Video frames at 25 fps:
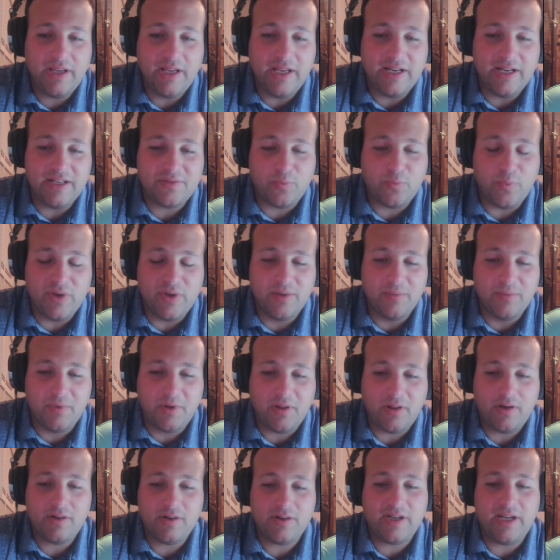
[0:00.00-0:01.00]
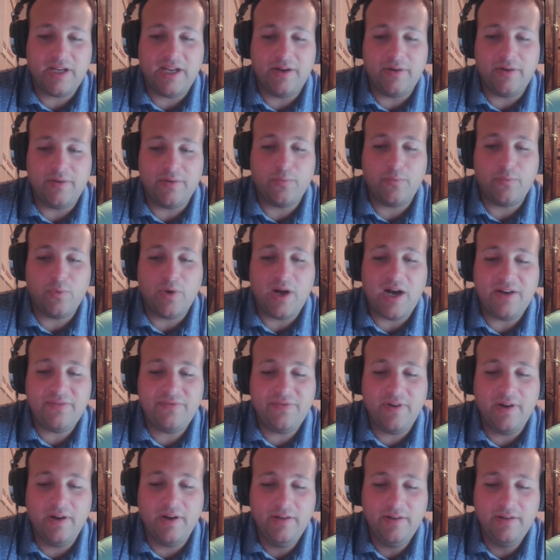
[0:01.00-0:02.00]
It's Wyndham Clark and
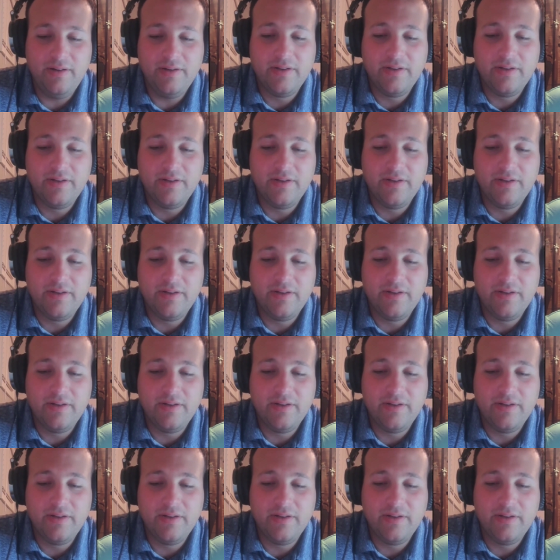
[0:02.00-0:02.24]
Rafa.